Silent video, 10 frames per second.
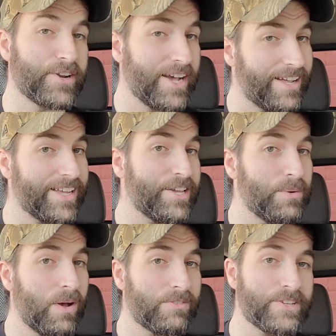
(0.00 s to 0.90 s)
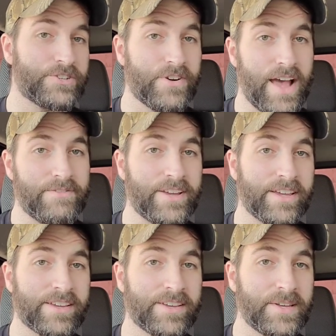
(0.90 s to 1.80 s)
cutting you off in
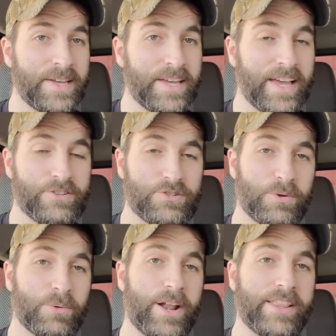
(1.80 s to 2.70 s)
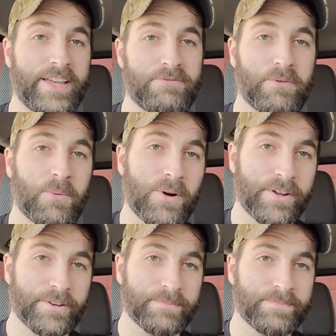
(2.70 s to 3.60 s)
traffic as you were running late for work?